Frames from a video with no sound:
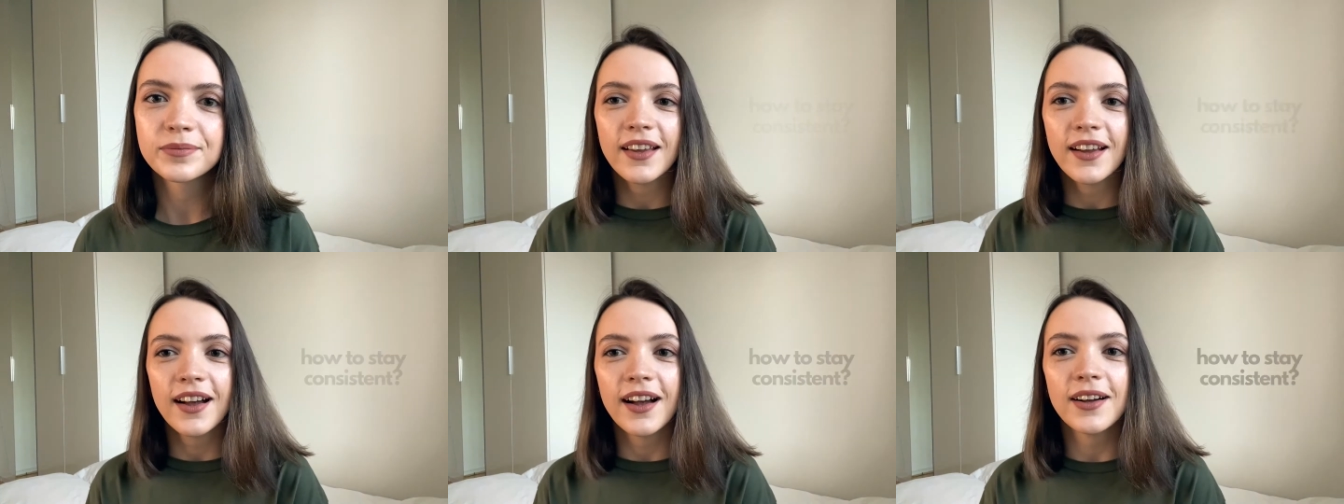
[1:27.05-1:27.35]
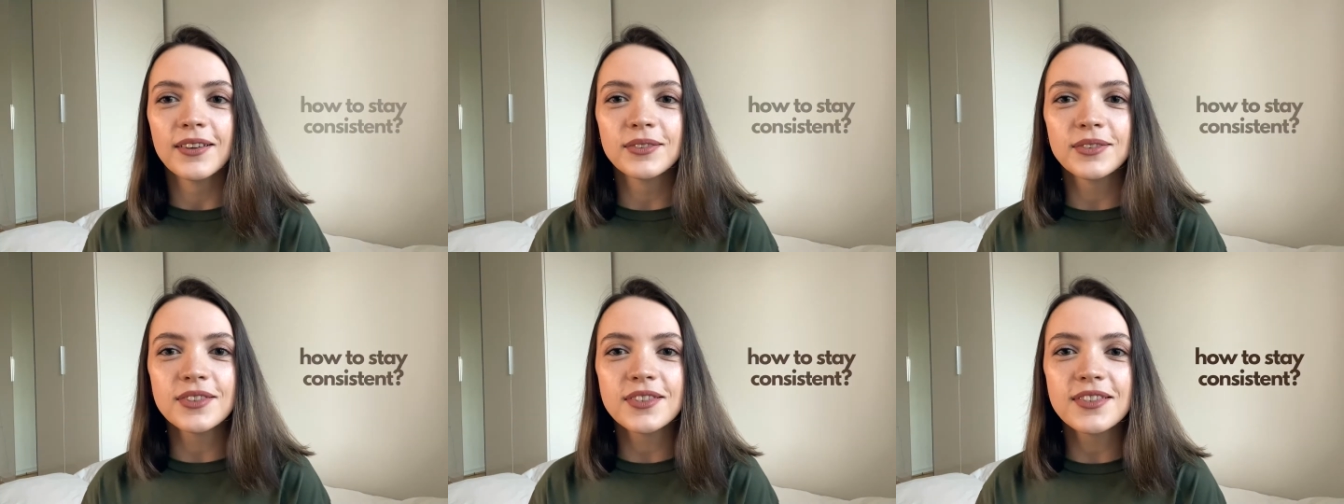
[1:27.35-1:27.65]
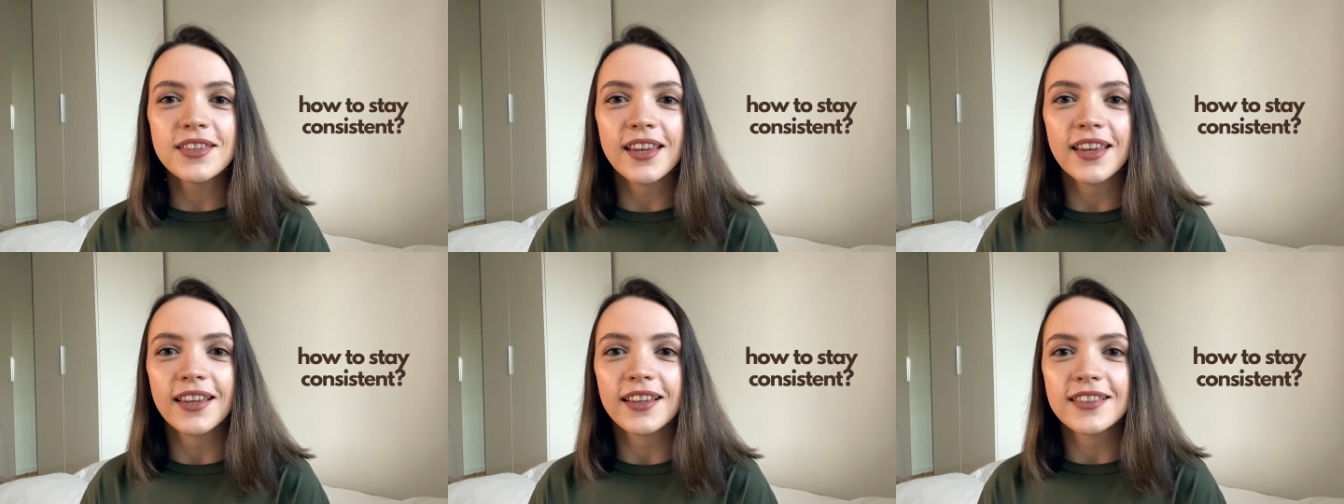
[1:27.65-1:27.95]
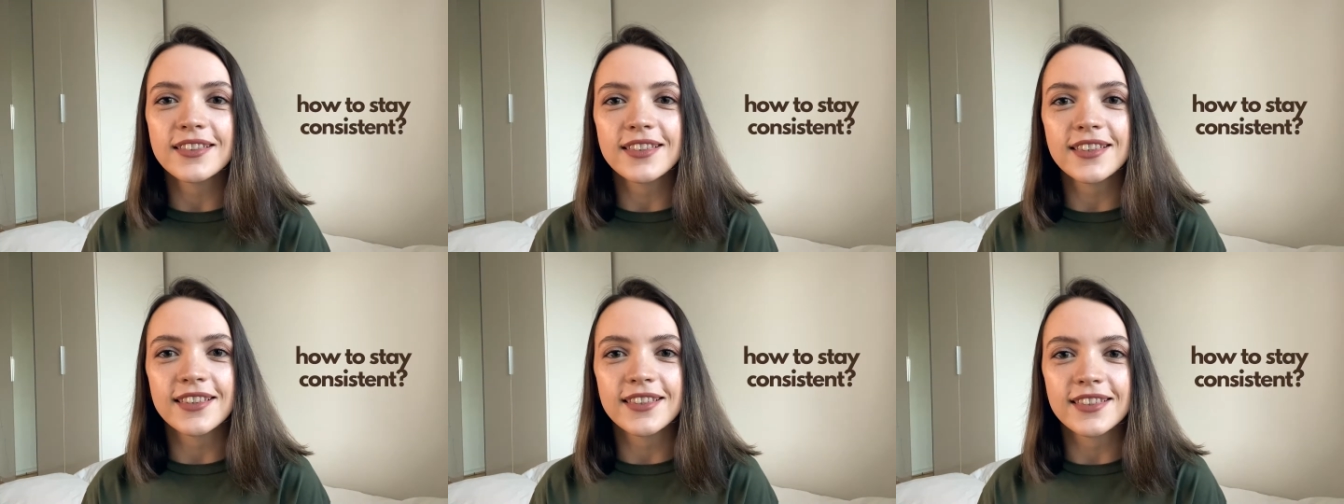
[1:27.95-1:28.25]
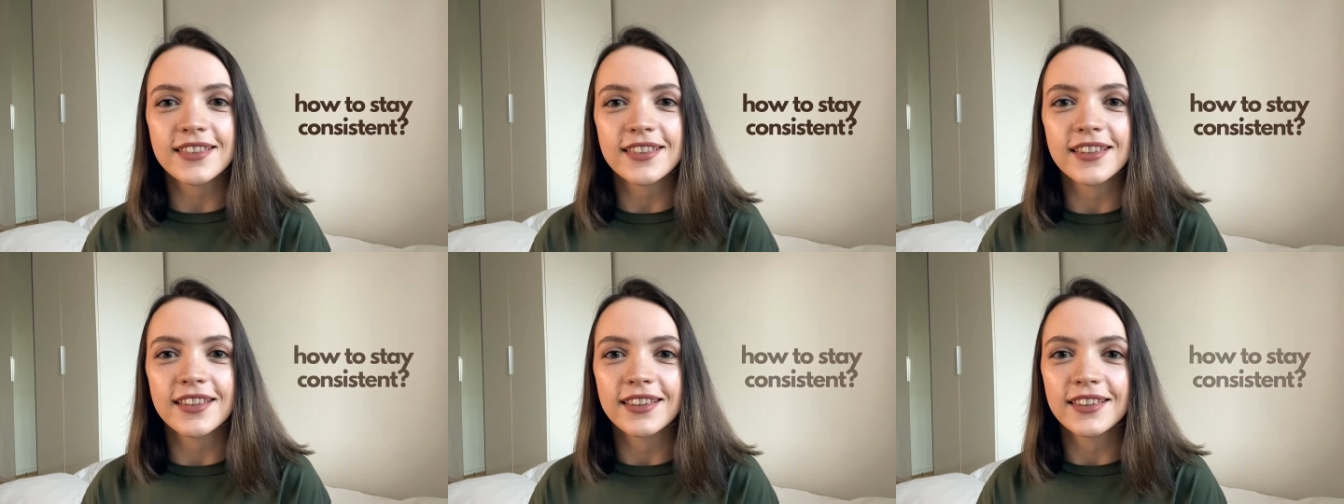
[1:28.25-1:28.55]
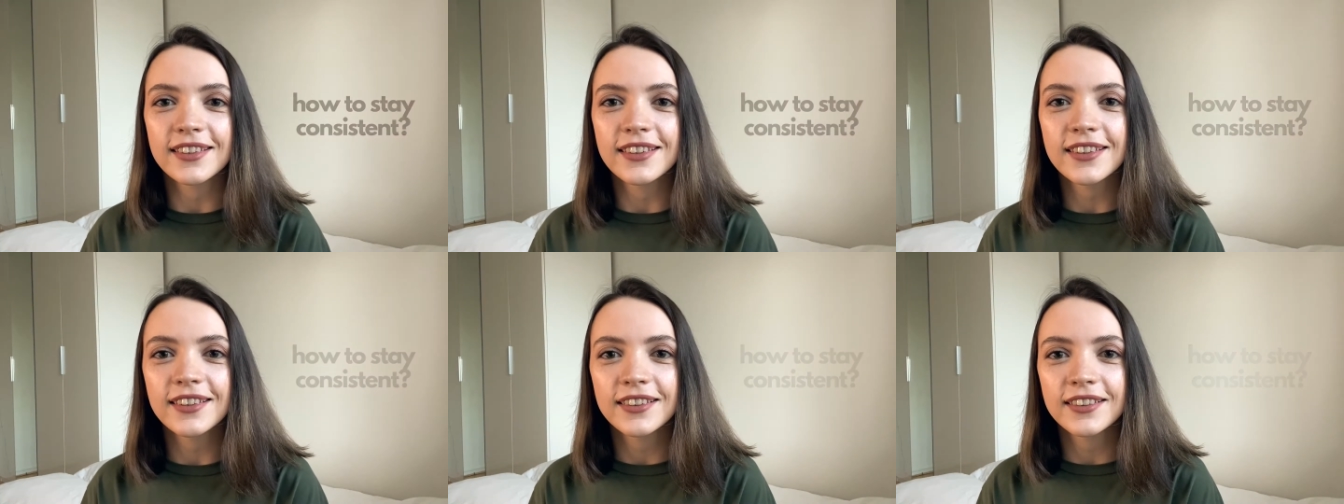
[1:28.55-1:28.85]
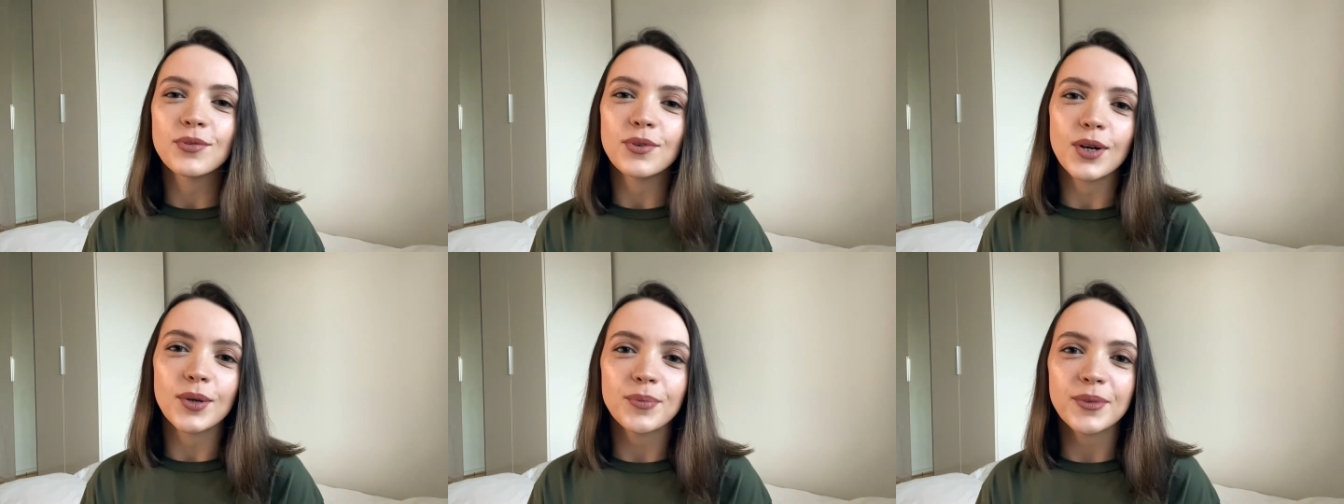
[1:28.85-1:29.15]
How to stay consistent?
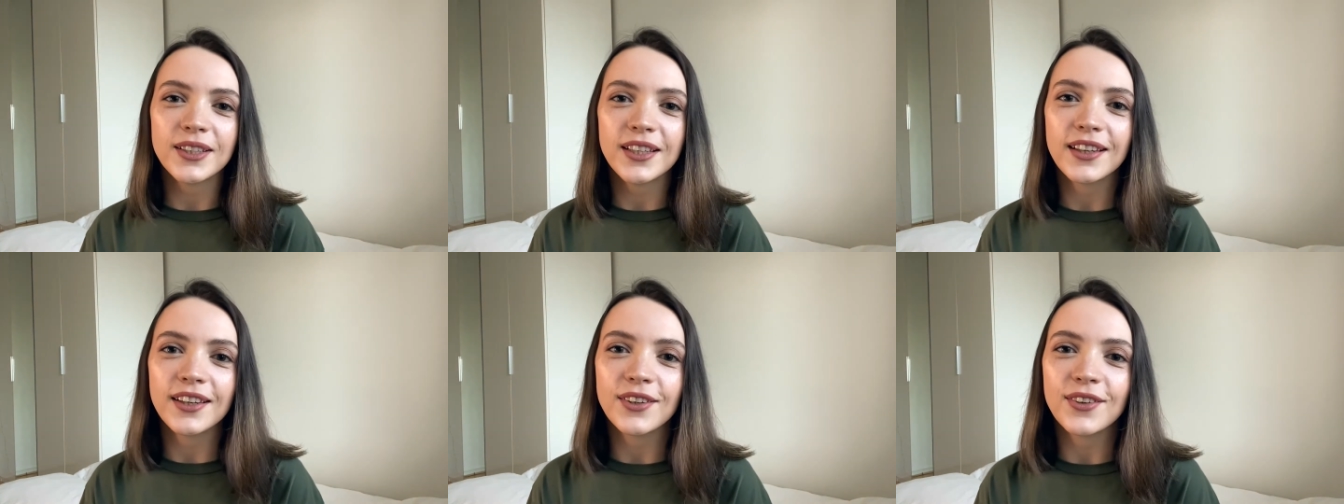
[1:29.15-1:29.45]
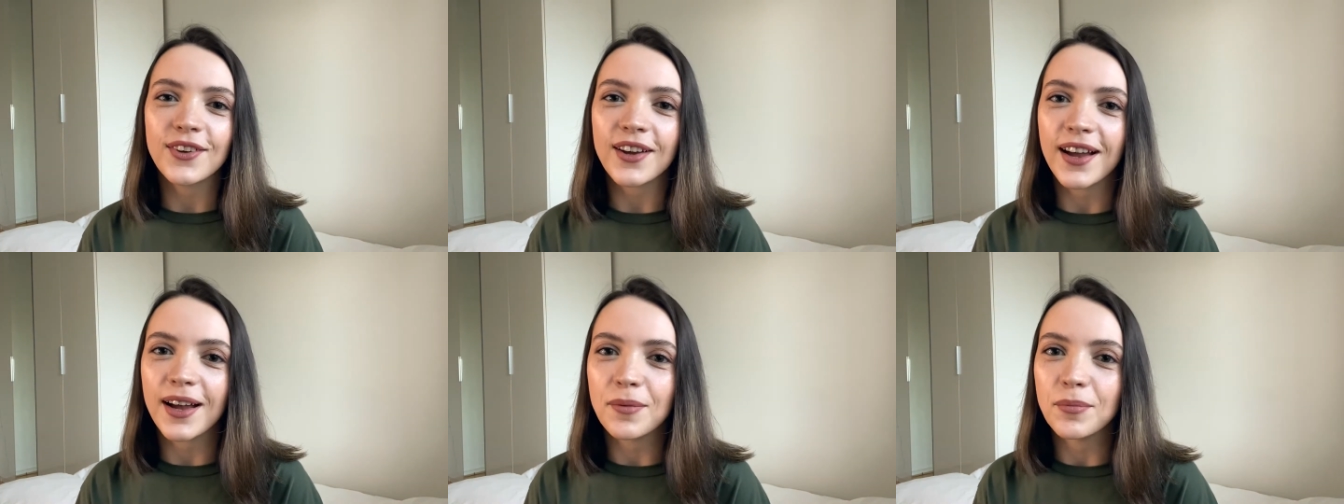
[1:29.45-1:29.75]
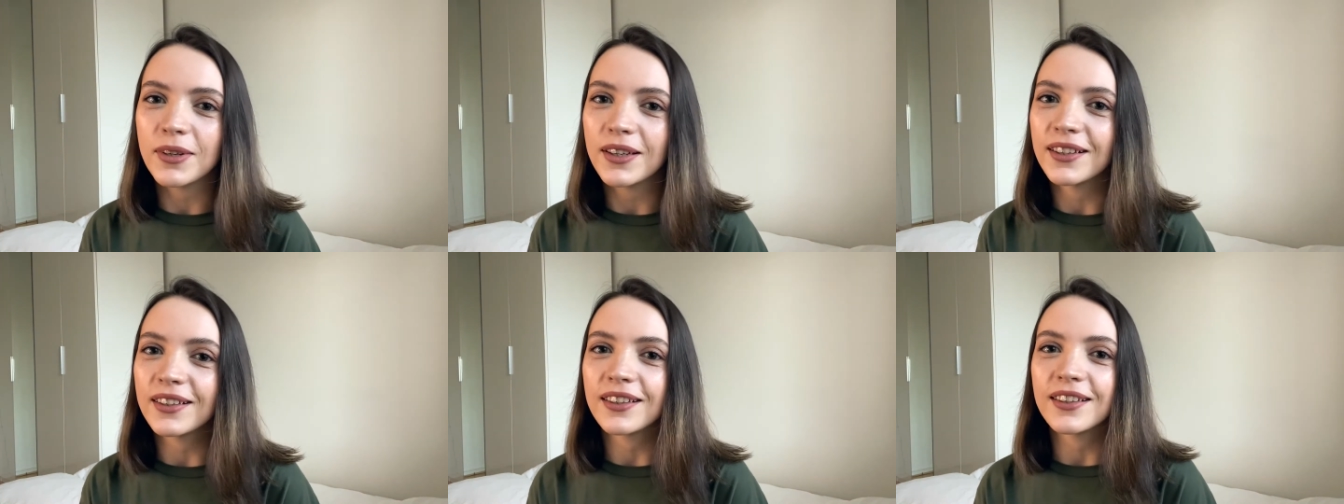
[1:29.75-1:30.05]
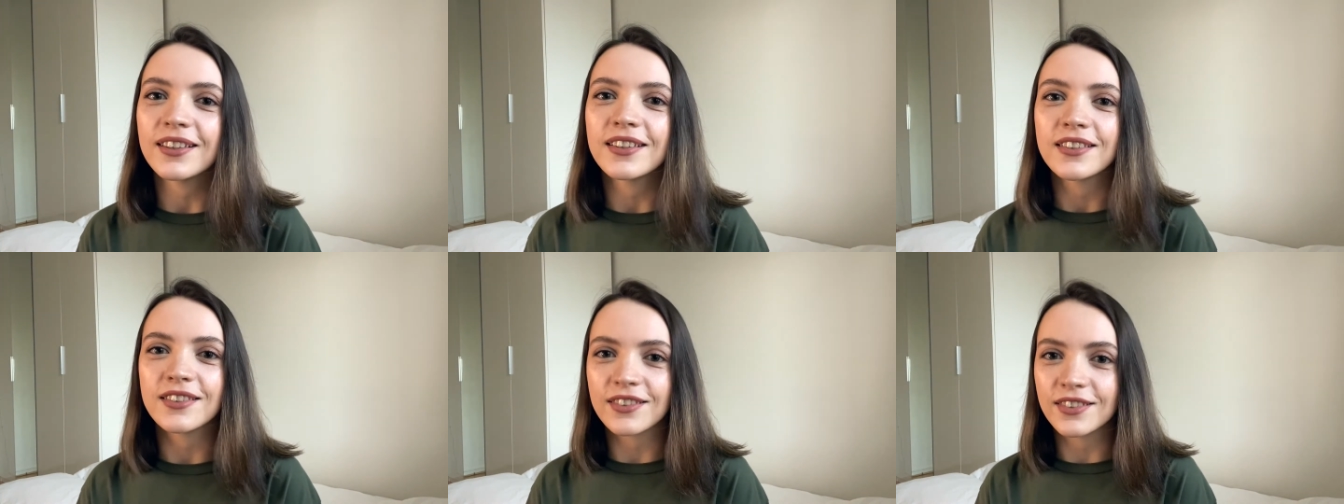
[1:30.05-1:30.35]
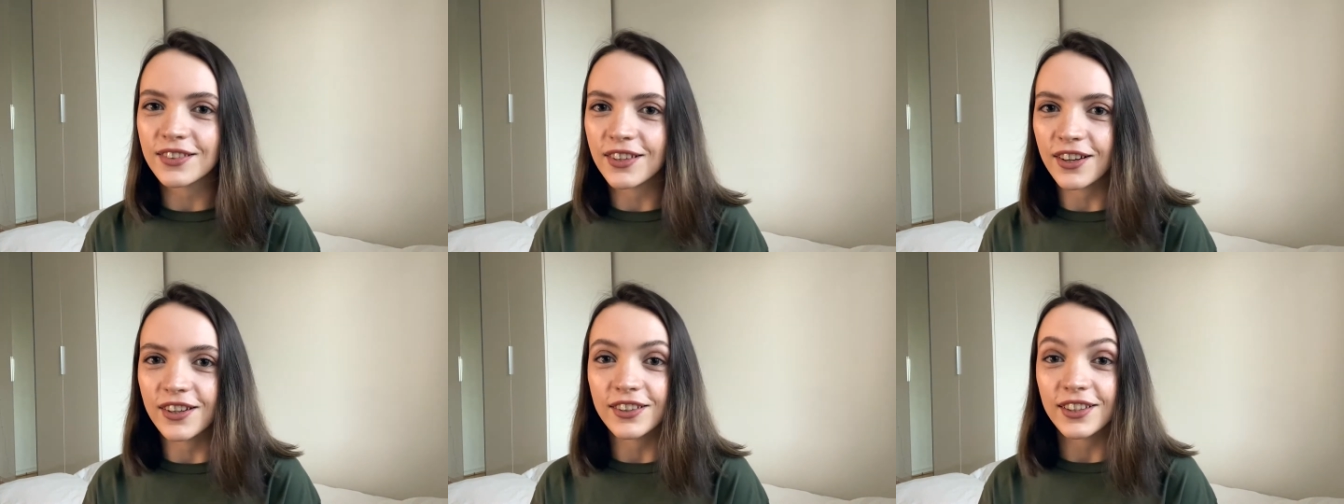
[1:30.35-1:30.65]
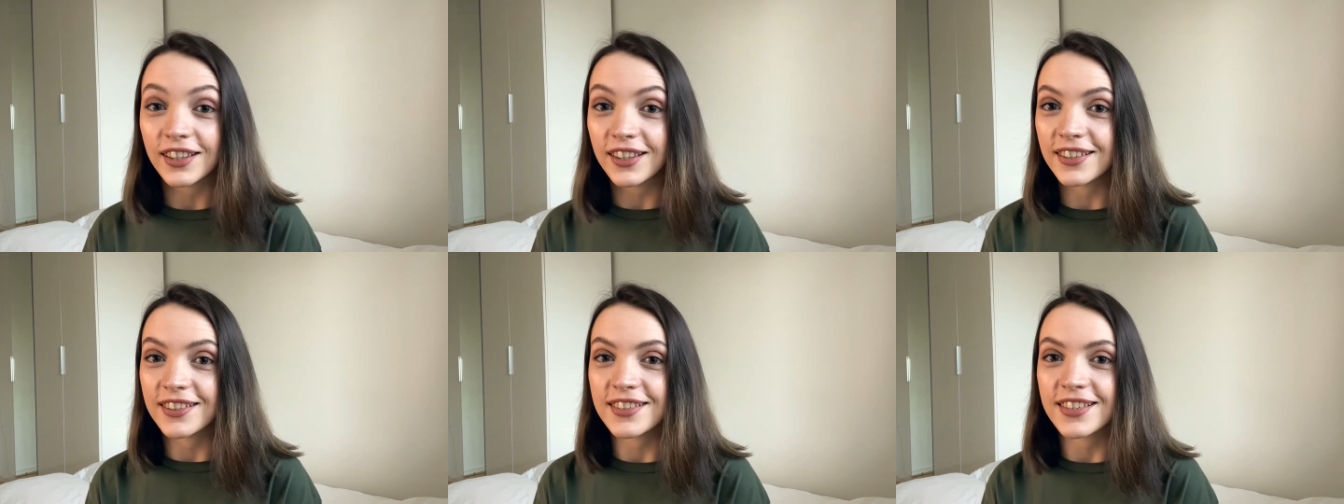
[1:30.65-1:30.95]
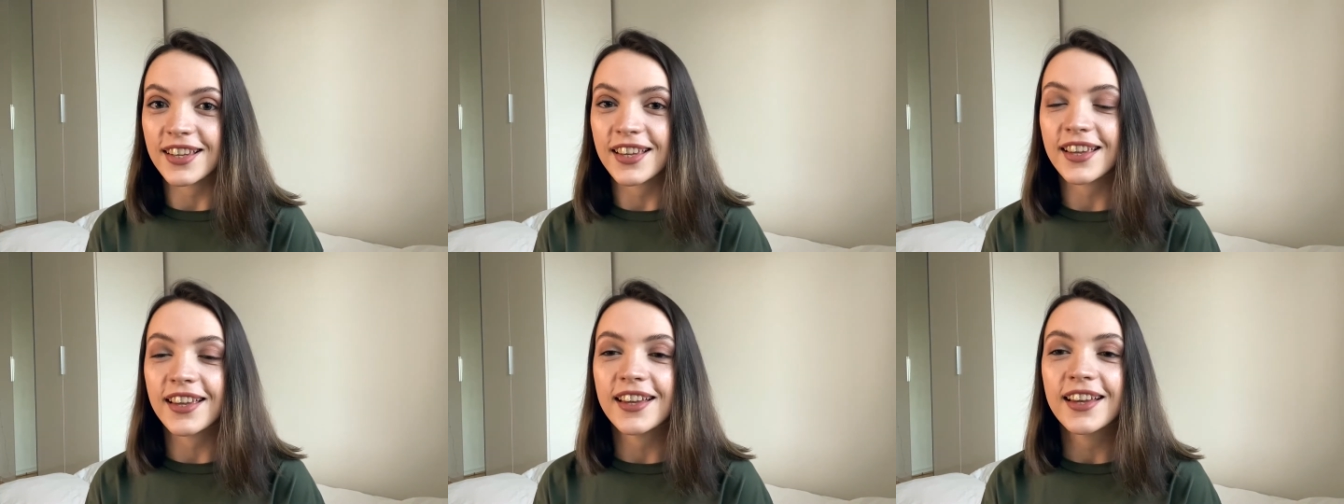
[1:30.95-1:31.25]
Forming a new habit is not
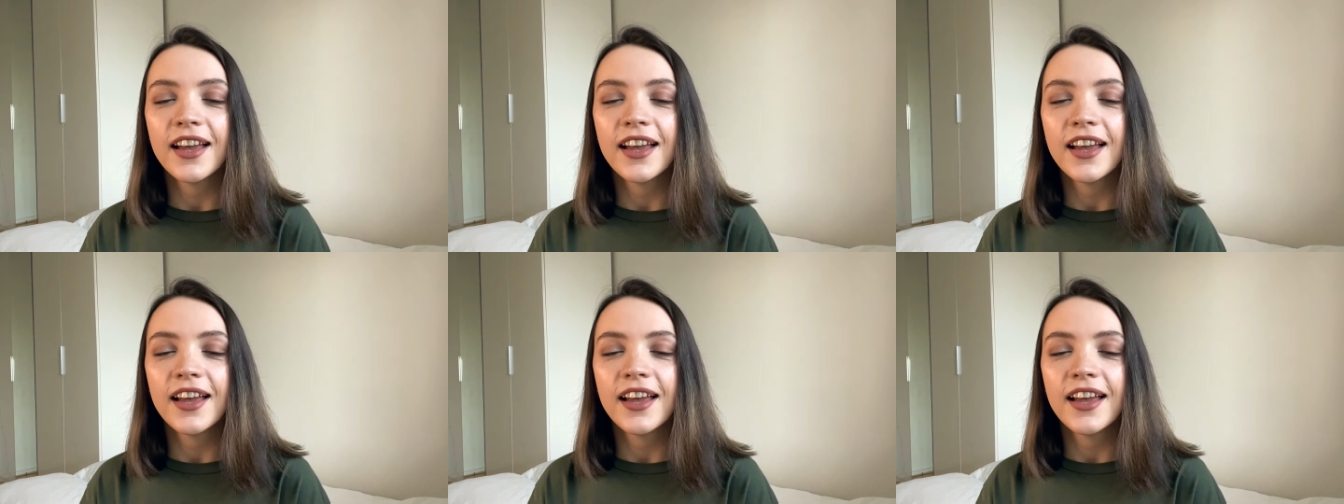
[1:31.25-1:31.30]
easy,